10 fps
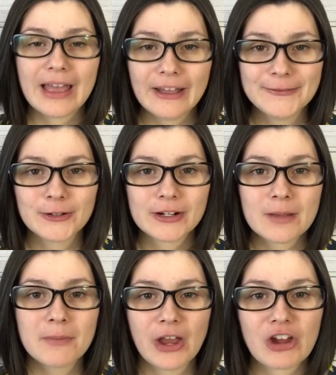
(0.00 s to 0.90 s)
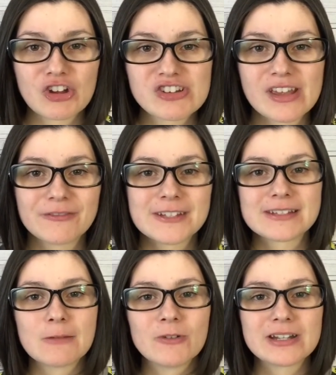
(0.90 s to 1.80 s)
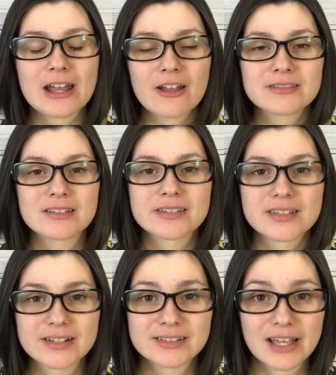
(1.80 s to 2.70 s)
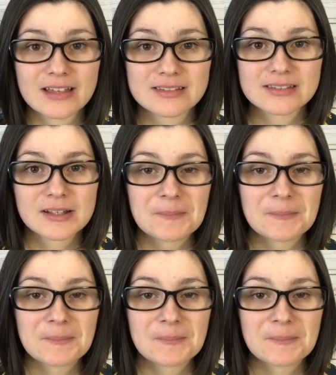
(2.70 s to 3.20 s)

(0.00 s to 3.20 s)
ever compare yourself to someone else's success,